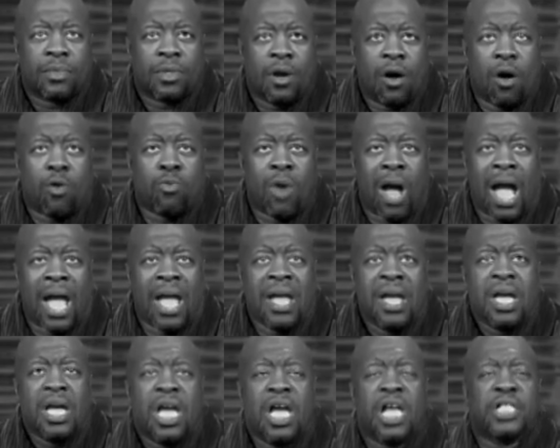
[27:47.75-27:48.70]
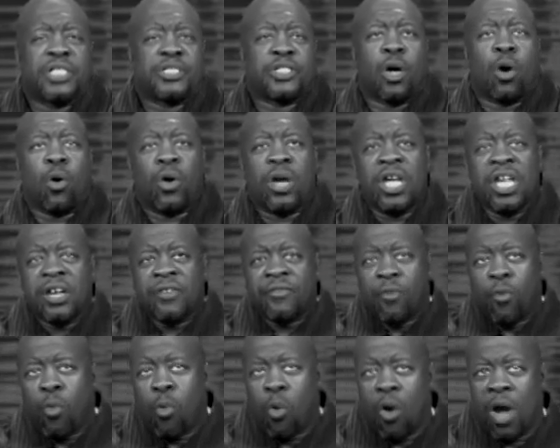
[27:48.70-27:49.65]
All right? And so if
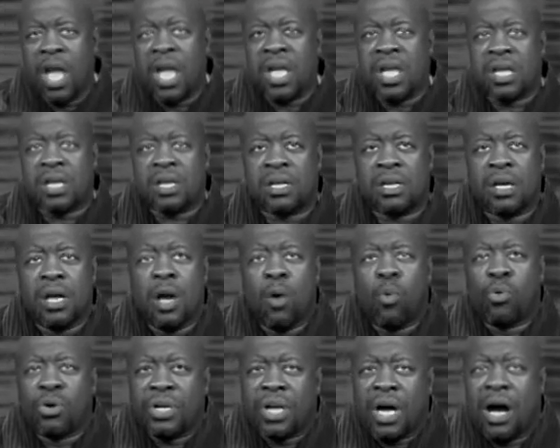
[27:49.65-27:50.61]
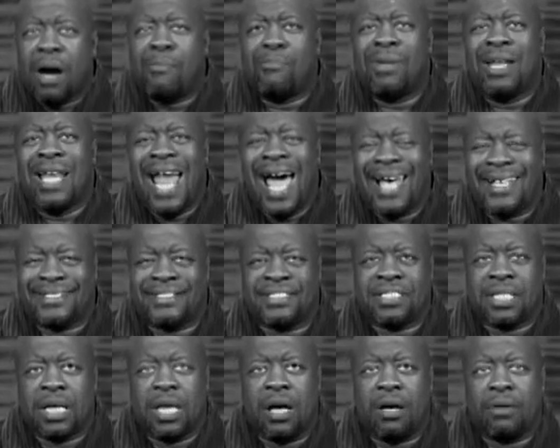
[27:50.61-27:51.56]
we would humble
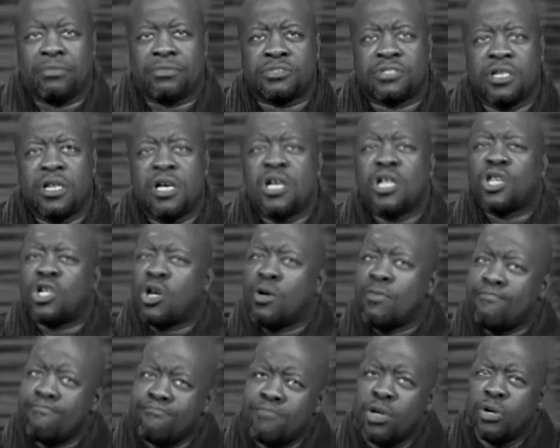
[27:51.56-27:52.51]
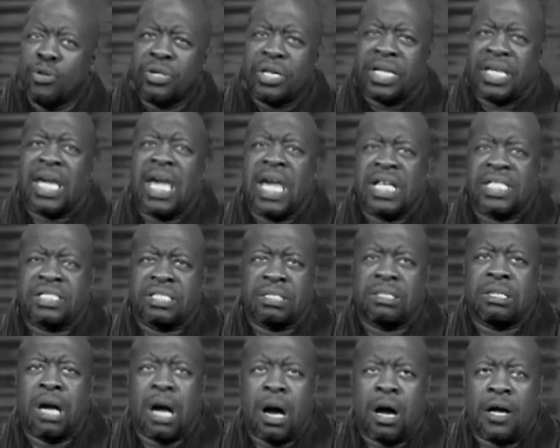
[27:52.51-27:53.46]
ourselves, communicate to
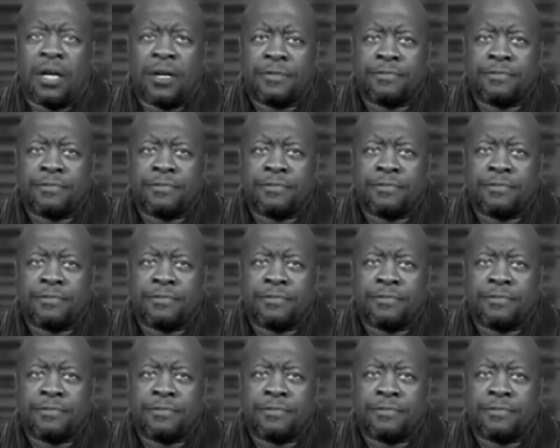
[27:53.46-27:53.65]
God,